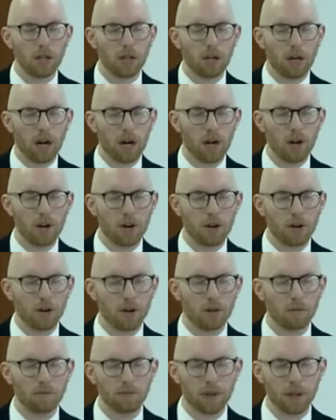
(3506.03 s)
uh,
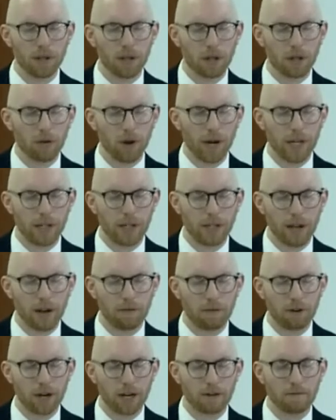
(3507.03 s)
under uh, great
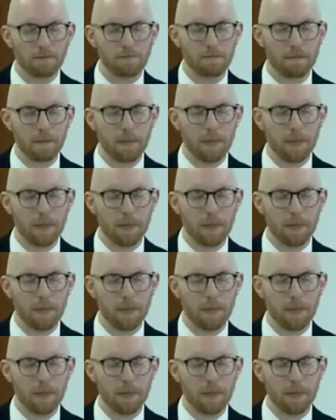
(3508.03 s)
suffering.